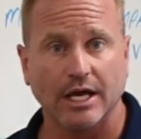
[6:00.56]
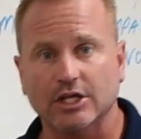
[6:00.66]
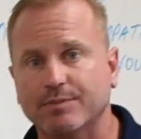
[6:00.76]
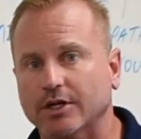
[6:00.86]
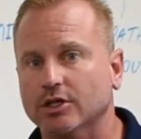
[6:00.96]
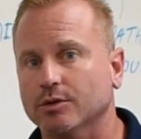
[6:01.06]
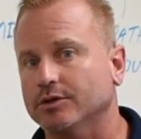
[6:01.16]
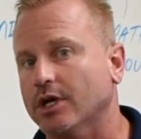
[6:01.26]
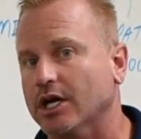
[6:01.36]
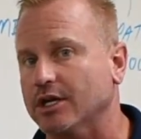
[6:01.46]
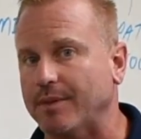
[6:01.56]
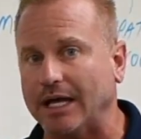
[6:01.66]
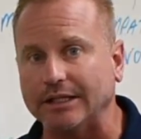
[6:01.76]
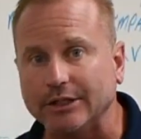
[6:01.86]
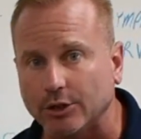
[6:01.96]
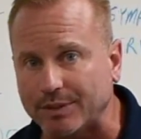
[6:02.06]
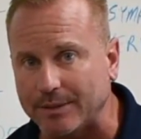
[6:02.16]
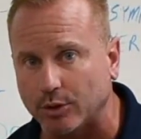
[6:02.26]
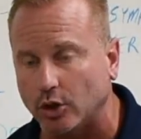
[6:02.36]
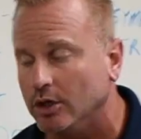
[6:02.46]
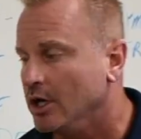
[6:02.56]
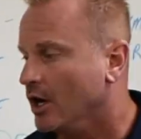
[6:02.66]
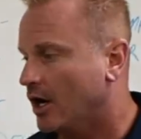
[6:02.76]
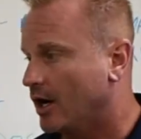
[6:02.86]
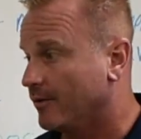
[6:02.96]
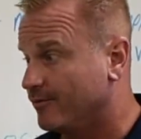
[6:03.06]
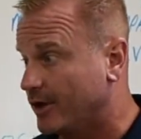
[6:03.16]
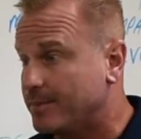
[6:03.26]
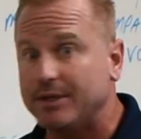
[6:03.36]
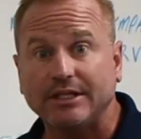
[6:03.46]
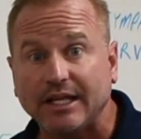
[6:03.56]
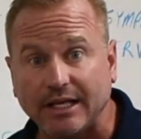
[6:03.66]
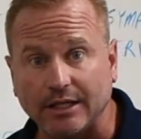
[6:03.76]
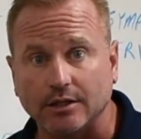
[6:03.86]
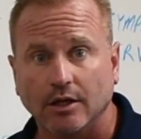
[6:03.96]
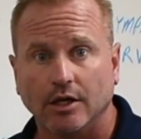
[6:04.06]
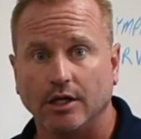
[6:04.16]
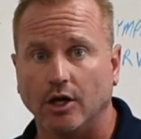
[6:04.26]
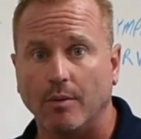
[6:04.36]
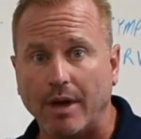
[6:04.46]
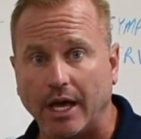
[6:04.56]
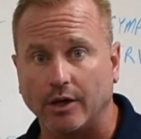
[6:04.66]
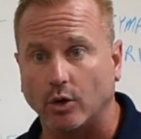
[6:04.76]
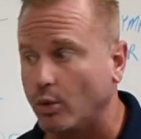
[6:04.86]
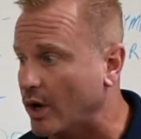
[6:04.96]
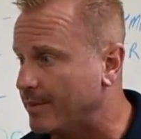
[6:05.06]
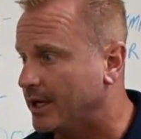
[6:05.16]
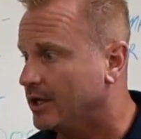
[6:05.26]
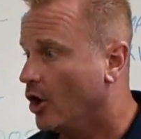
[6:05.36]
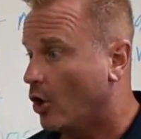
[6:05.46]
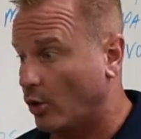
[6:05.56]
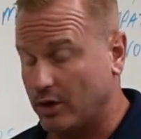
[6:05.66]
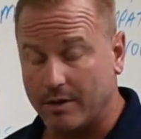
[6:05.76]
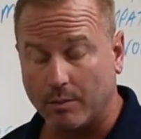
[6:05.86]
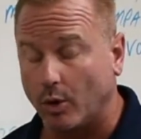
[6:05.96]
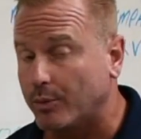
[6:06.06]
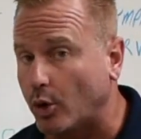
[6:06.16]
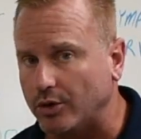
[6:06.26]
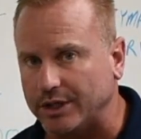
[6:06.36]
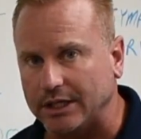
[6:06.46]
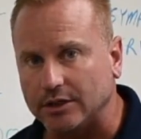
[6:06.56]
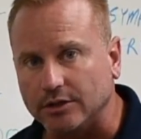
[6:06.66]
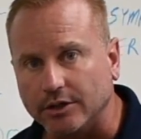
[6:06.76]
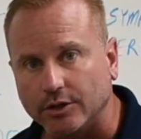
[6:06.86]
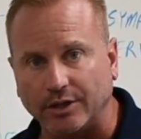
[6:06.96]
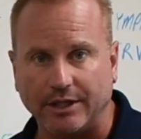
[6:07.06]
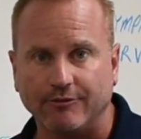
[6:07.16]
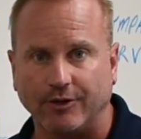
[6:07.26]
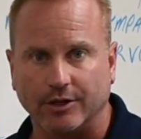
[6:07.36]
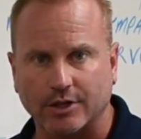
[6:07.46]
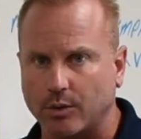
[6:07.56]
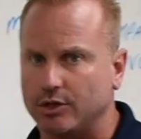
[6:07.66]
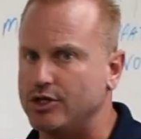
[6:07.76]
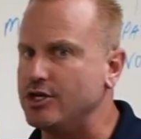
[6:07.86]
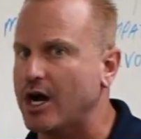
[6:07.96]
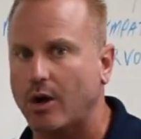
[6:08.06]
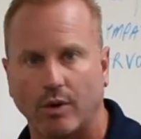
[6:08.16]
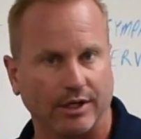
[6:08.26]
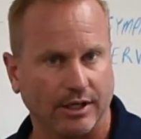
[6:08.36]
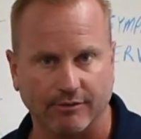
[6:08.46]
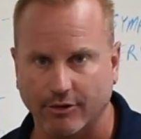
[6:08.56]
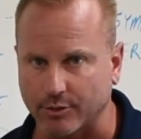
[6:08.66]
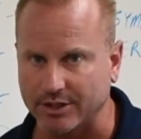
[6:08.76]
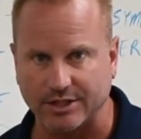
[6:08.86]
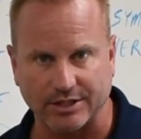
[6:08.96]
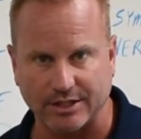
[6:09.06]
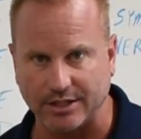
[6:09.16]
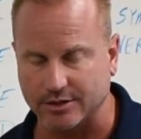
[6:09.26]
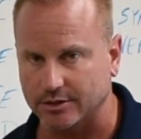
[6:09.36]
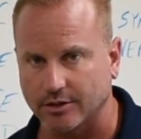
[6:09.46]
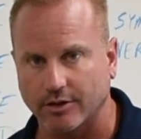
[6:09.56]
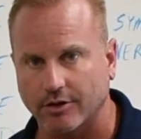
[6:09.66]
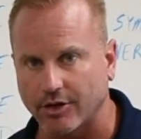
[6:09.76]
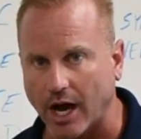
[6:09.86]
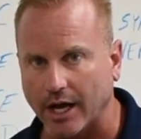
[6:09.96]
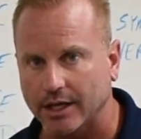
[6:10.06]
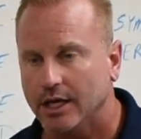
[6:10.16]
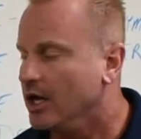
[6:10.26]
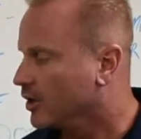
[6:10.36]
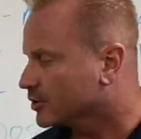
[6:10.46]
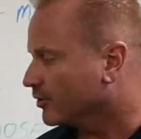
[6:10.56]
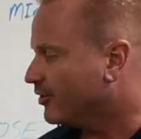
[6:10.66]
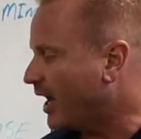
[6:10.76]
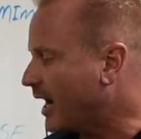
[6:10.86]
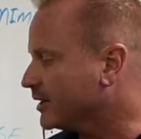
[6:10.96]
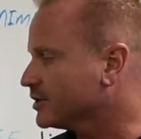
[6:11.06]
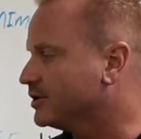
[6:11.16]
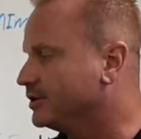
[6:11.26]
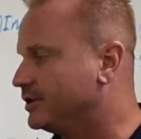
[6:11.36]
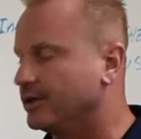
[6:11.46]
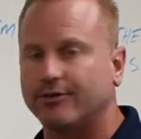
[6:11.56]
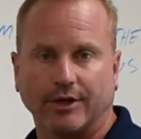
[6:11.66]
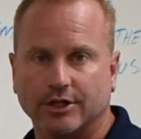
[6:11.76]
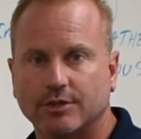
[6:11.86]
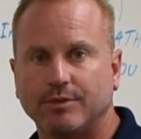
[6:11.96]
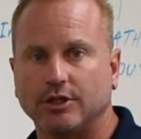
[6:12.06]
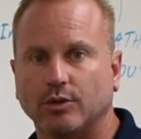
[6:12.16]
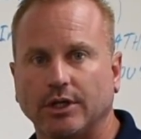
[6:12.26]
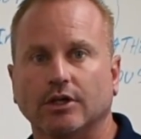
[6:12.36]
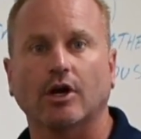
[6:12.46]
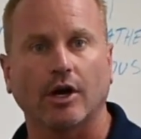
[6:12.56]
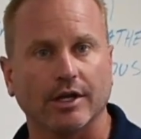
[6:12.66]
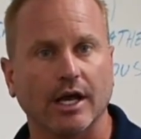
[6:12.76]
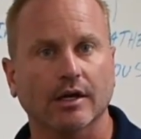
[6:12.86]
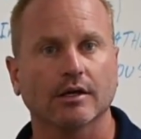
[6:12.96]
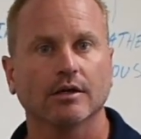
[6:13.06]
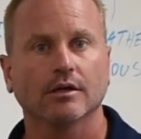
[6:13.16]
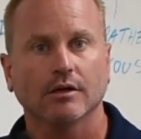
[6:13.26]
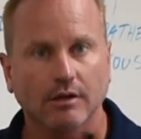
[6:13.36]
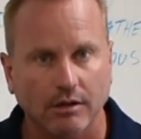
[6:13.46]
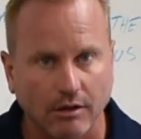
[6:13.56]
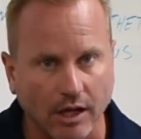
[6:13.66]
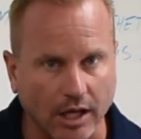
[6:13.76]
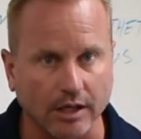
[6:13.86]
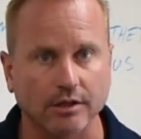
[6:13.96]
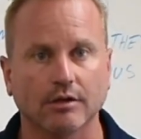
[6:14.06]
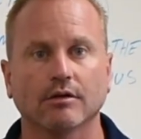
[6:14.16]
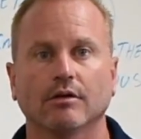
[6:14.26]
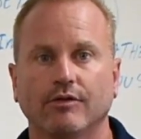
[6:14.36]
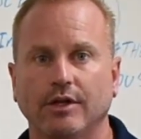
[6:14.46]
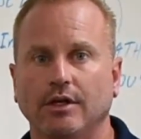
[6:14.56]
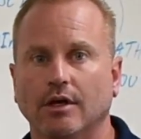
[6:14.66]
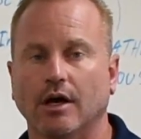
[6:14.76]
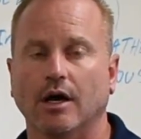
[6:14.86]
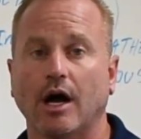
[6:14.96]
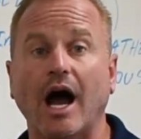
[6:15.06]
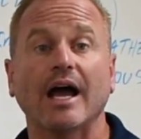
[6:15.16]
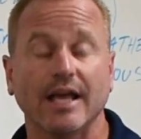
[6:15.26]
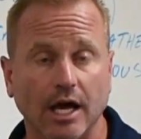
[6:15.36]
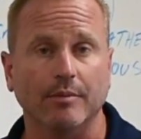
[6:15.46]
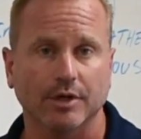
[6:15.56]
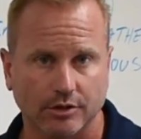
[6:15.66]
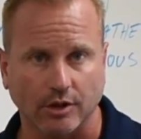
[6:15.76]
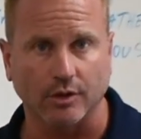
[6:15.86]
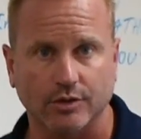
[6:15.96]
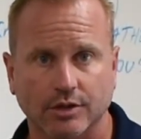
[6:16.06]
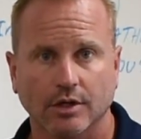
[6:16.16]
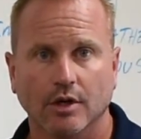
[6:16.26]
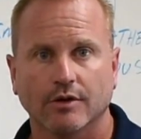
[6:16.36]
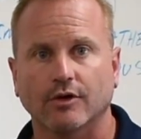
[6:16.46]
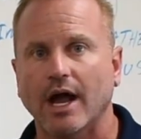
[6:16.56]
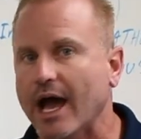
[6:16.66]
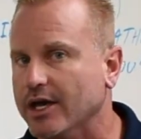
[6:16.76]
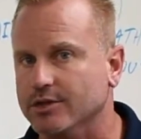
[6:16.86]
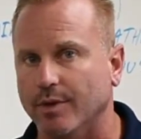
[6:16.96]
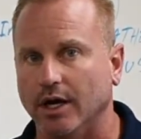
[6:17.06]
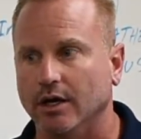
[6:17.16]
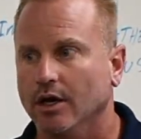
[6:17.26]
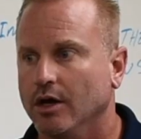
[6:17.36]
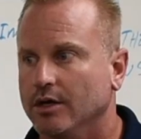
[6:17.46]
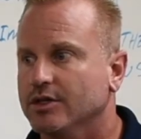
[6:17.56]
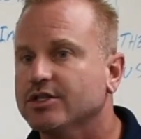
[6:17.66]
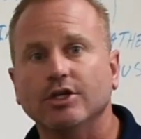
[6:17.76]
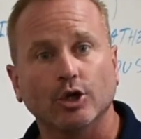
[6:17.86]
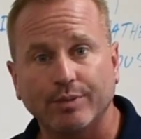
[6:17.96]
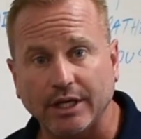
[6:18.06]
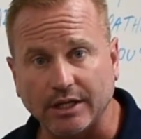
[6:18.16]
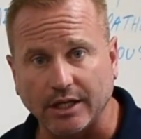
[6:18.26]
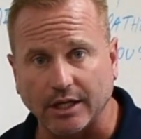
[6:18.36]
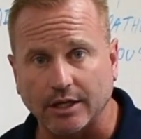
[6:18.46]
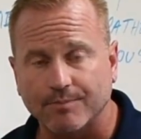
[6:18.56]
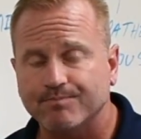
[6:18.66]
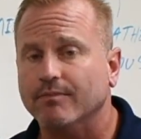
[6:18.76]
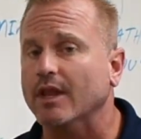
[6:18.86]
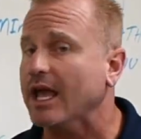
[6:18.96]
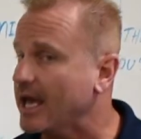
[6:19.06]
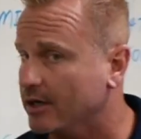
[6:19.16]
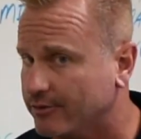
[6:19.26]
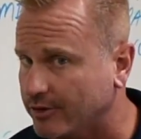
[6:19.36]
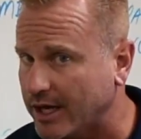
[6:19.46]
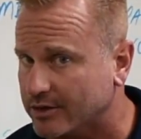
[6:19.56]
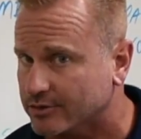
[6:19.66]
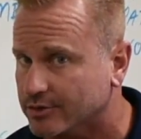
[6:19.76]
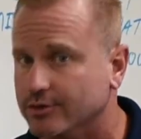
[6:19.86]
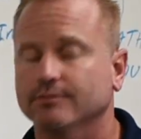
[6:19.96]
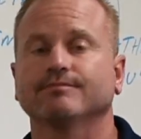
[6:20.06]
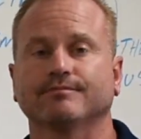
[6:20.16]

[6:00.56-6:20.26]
especially when we're talking about little people, very petite, men or women, or more importantly, little infants. I would not want to give 3 cc's into their thigh. So that is the difference between cardiac and the IM dose for asthma, COPD, anaphylaxis.